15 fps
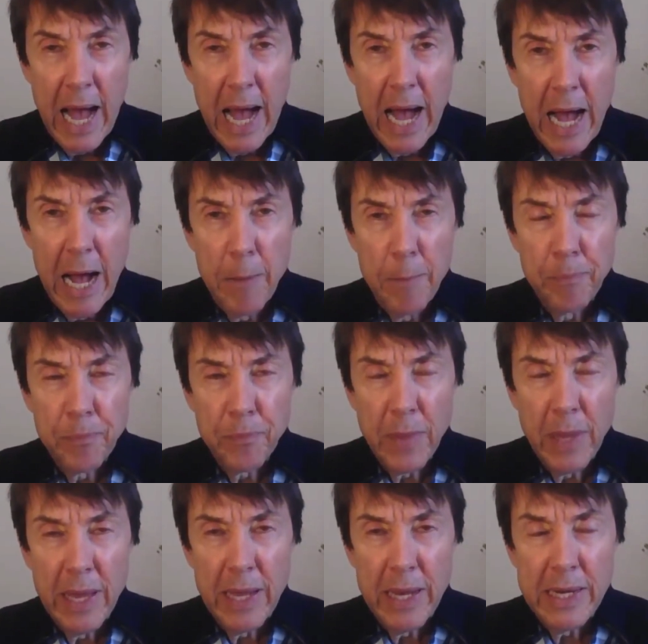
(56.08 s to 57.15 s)

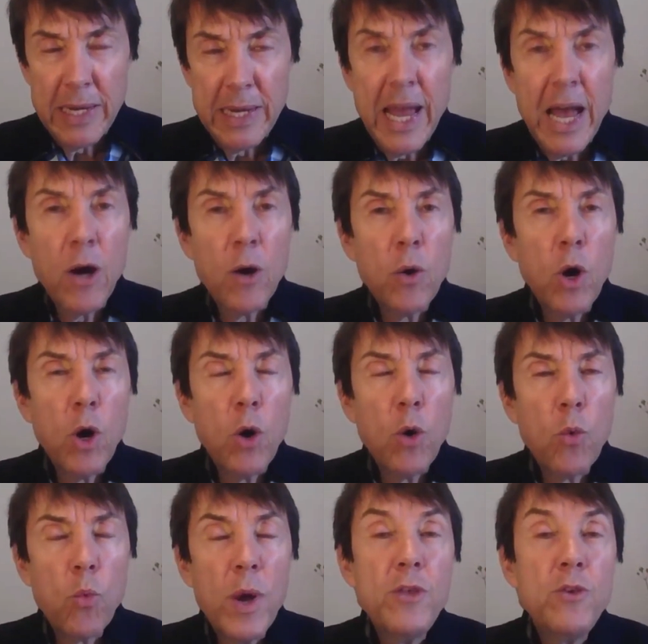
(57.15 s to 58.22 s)
Now,
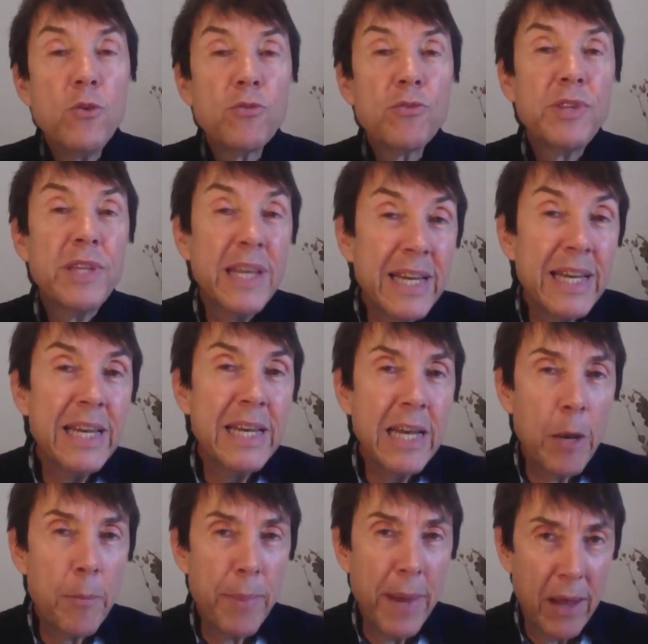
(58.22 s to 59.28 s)
when you're thinking
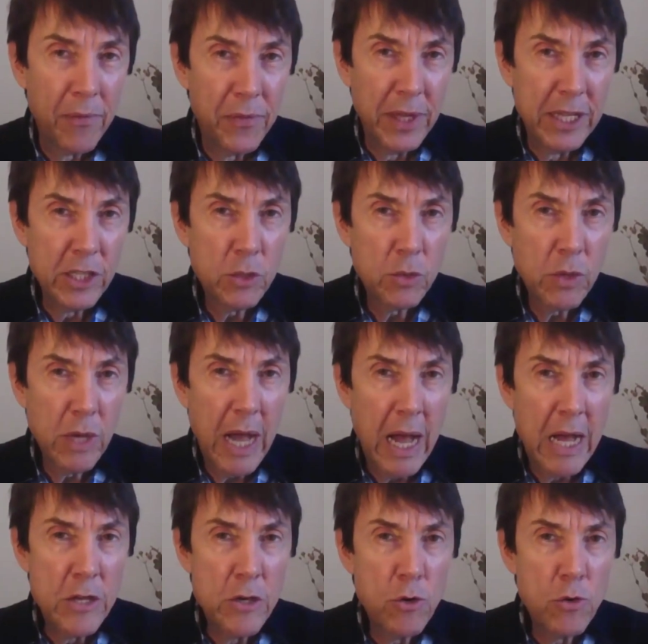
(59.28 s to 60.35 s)
about this,
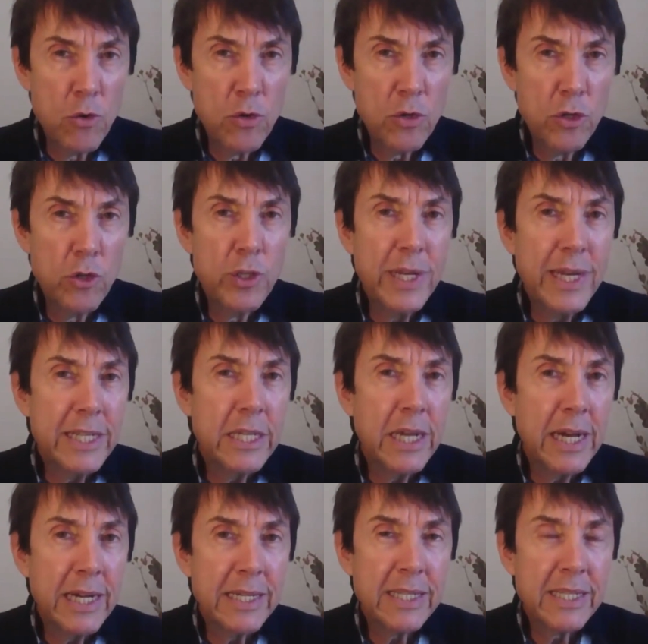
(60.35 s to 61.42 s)
you need
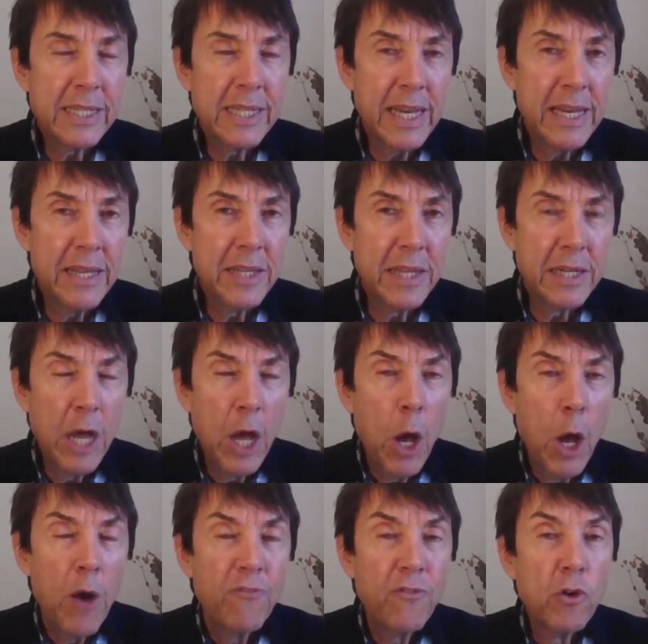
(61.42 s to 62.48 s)
to understand that
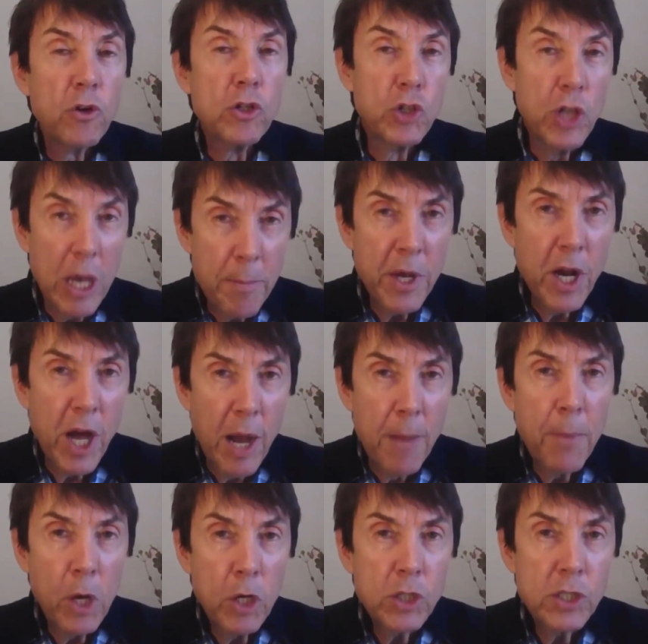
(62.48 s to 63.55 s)
for Gemini,
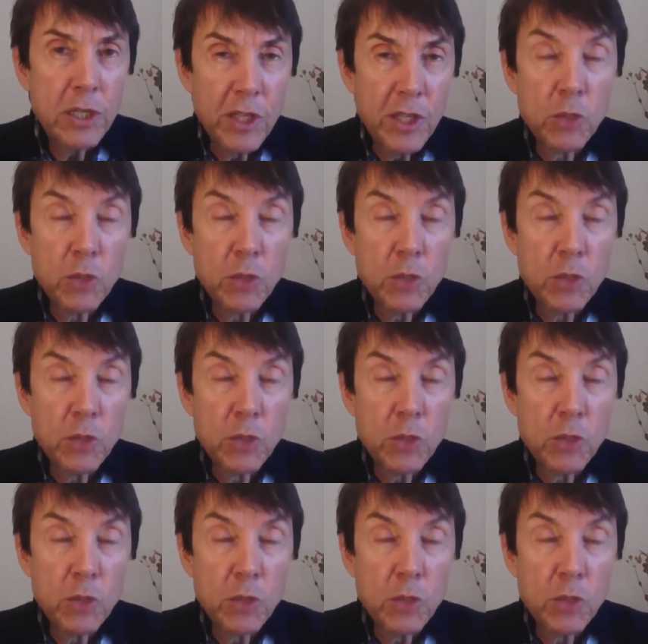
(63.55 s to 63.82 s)
most of